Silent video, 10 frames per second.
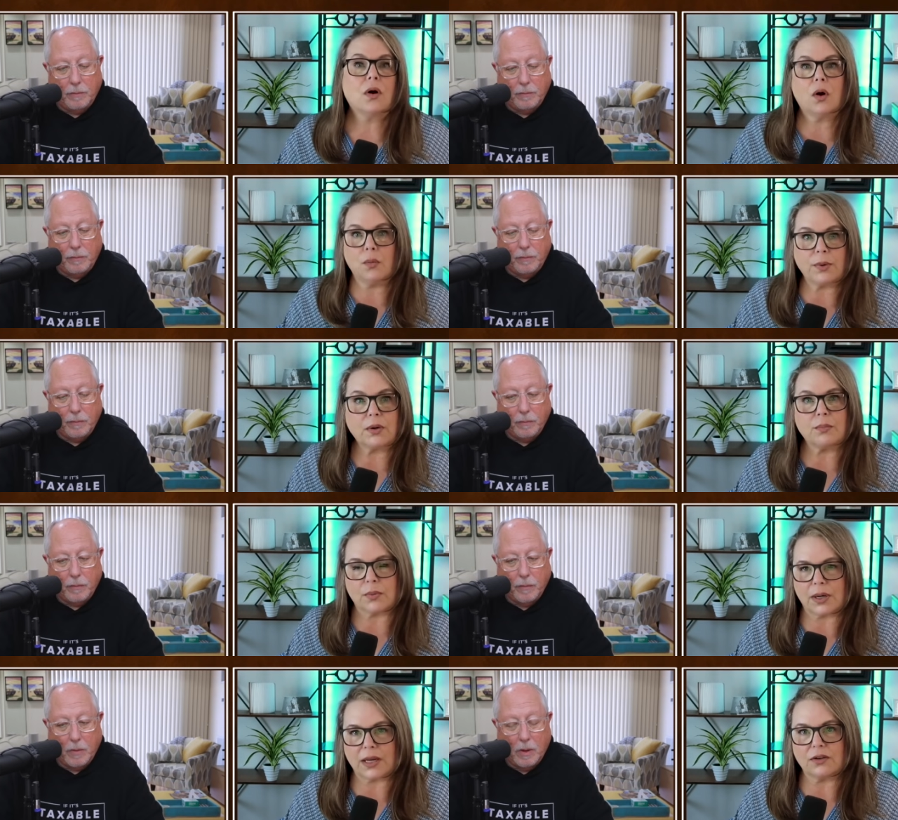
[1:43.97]
Speaker 1: open a
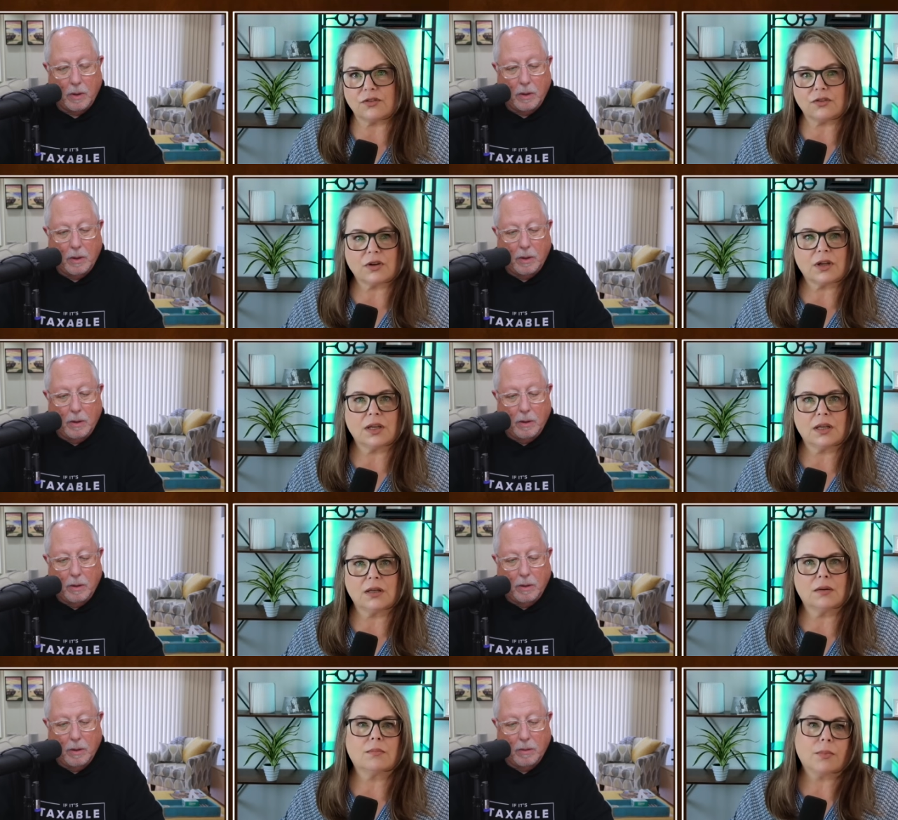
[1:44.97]
branch
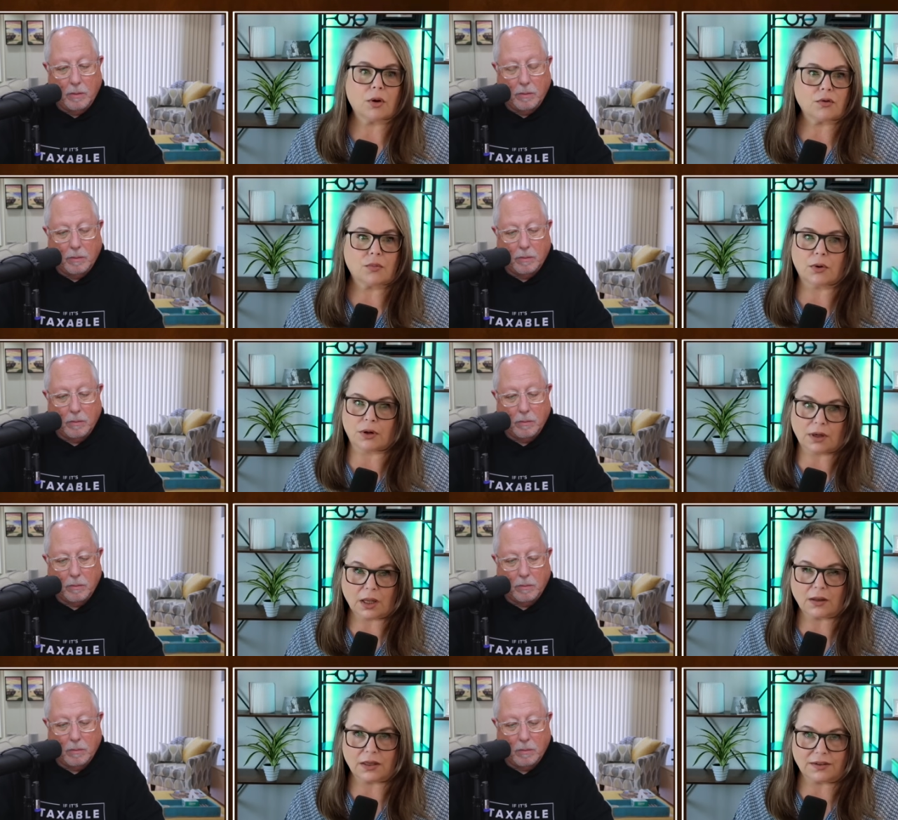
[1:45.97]
in Baltimore, in
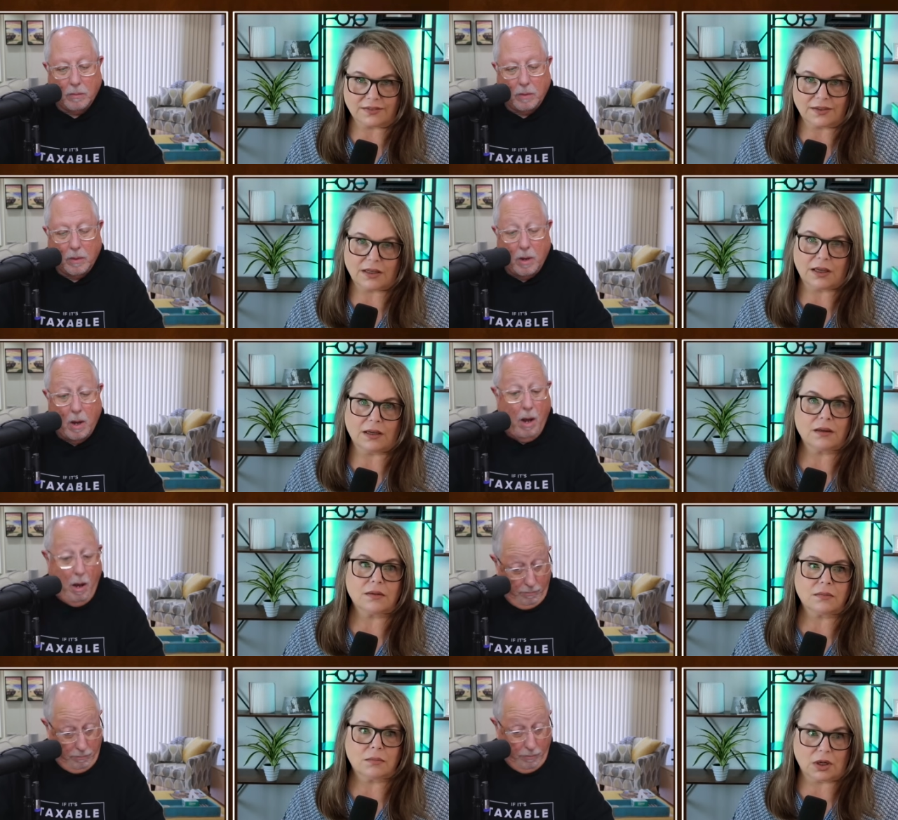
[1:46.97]
Ellicott City,
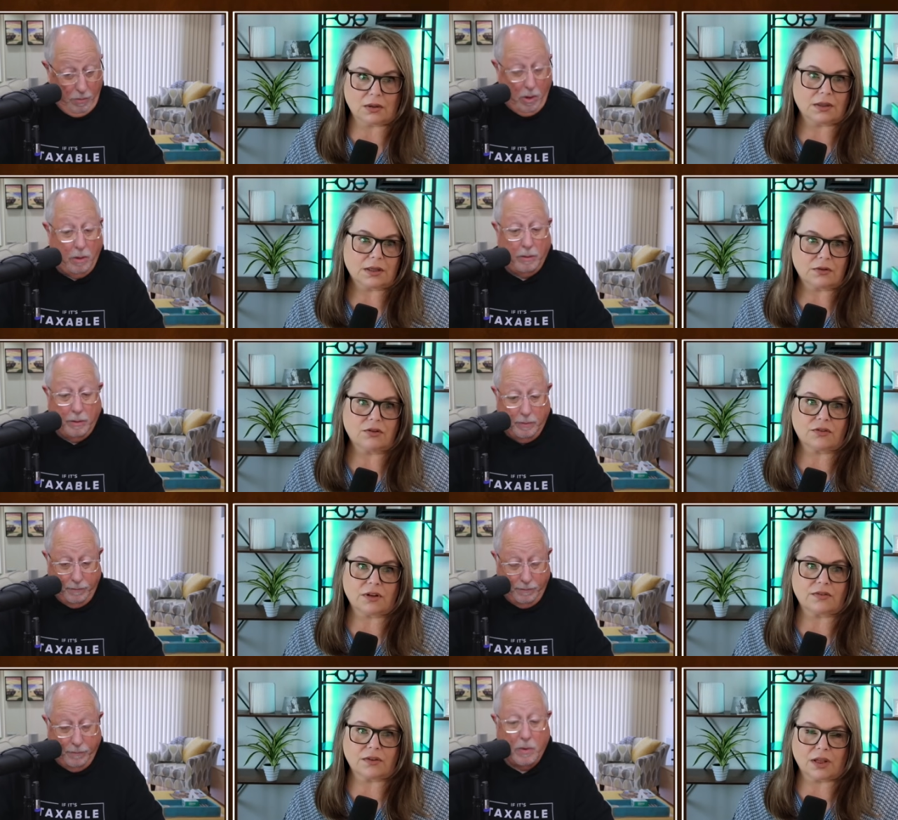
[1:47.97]
Maryland, just
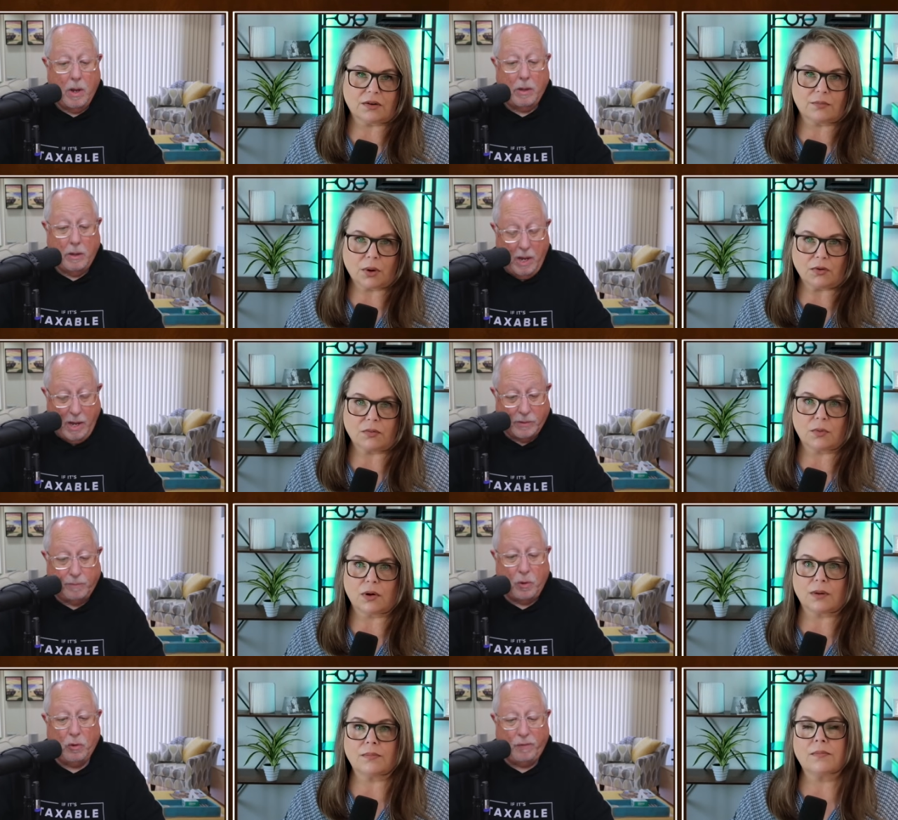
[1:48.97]
outside of Baltimore. Yes,
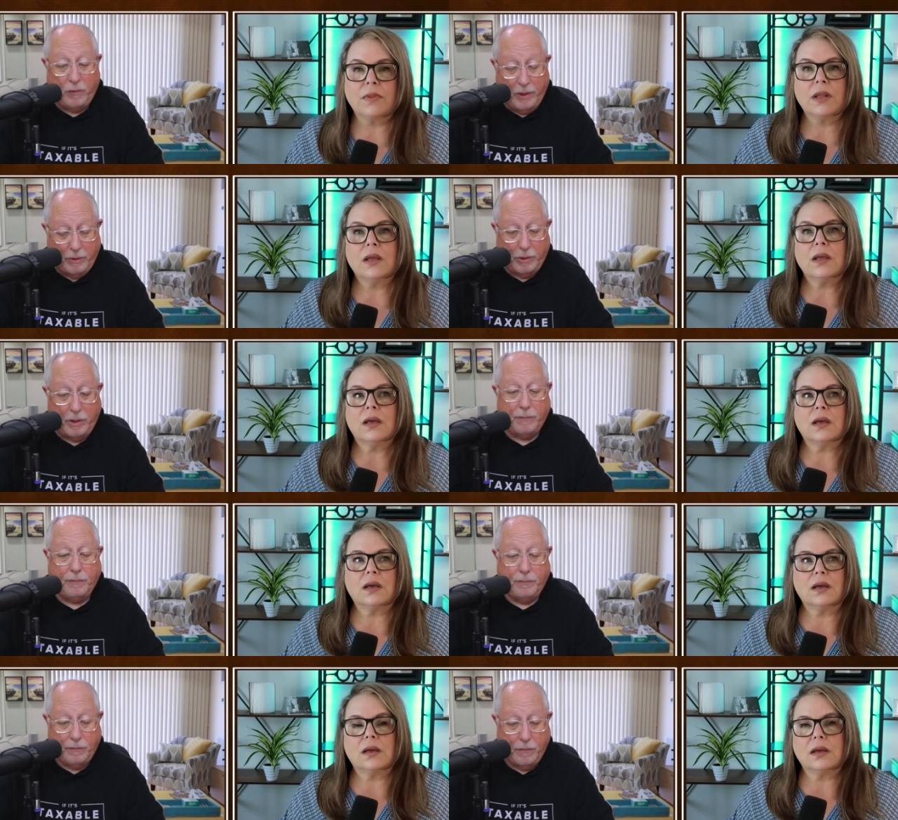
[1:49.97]
Speaker 2: beautiful area.
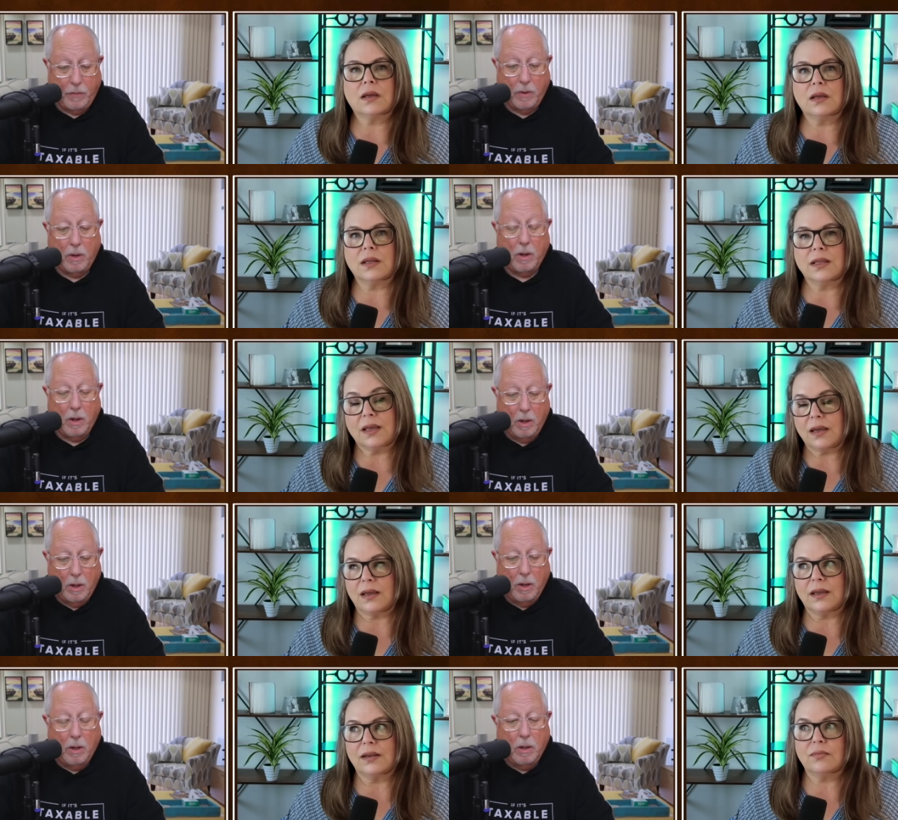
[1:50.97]

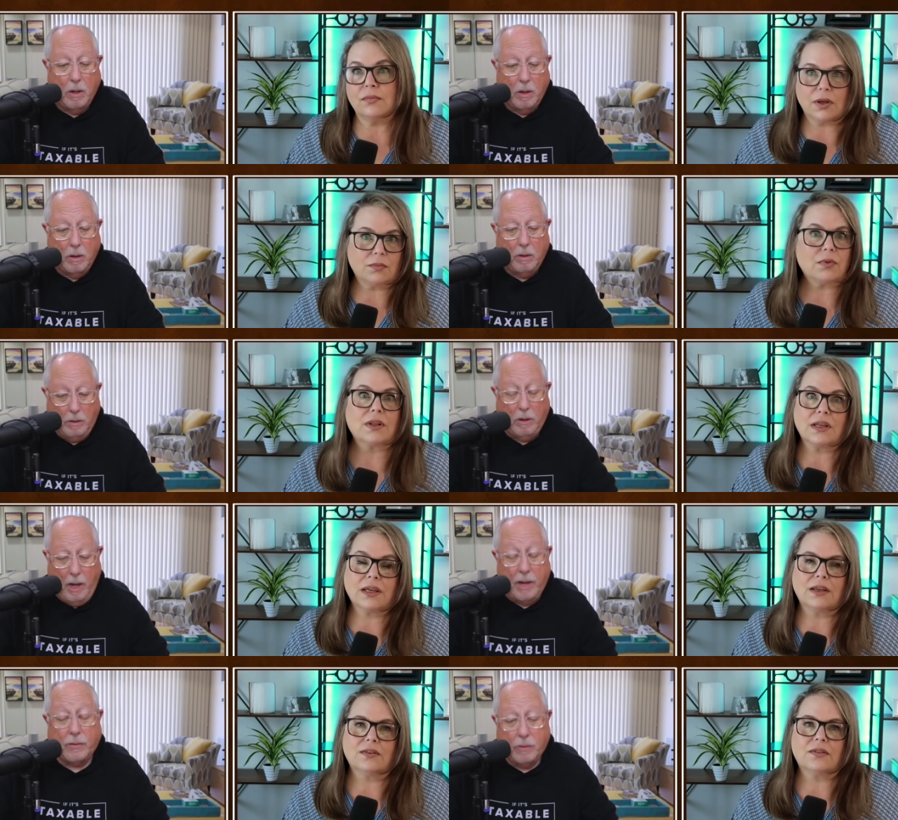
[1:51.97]
Speaker 1: Yeah, it it really
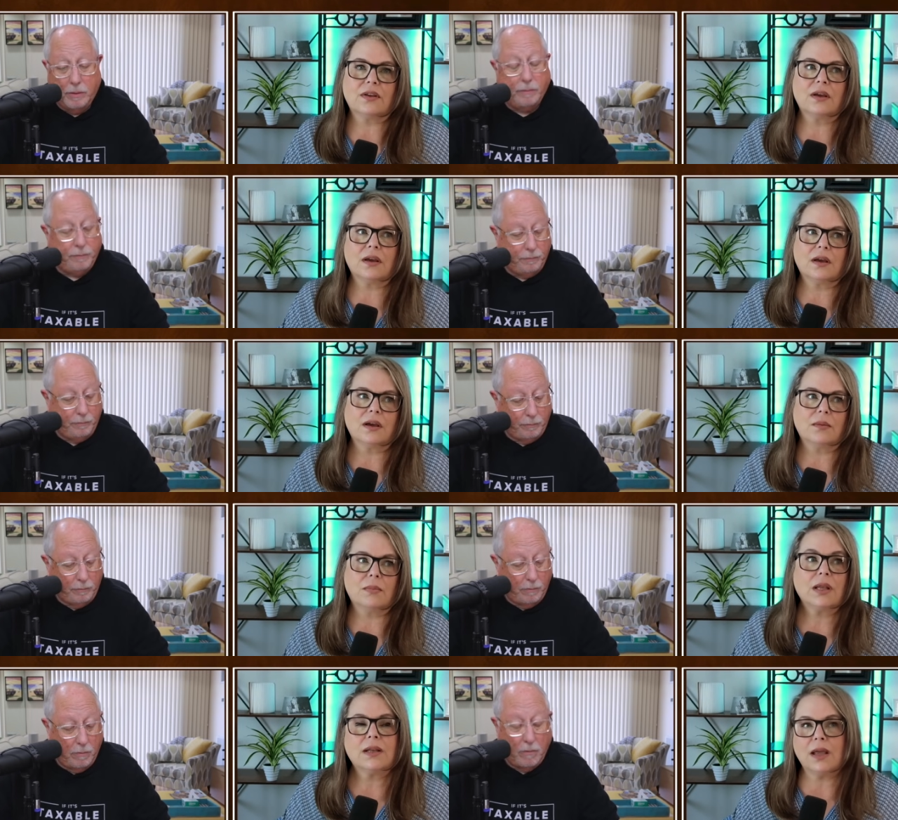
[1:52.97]
yes. is. Um,
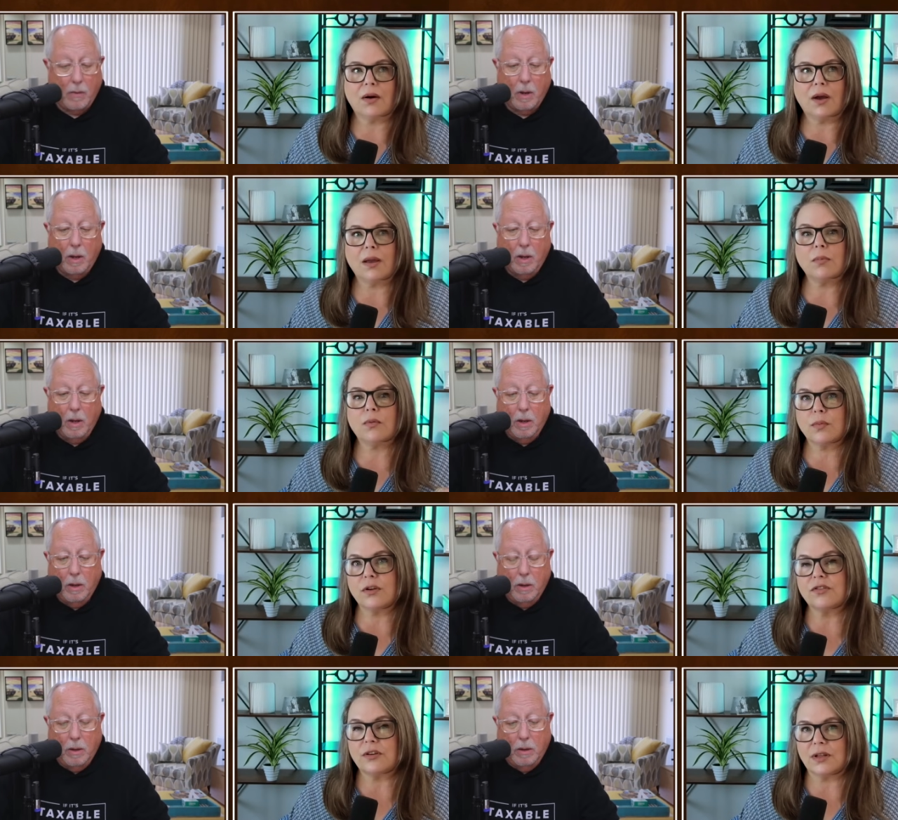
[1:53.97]
now I'm
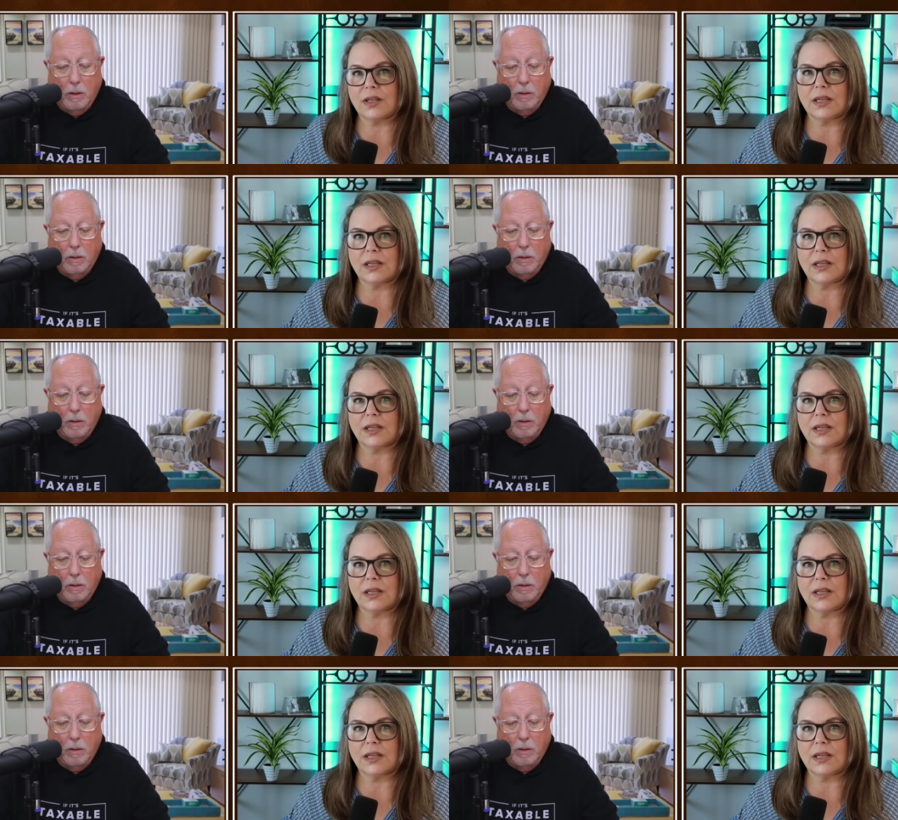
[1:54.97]
originally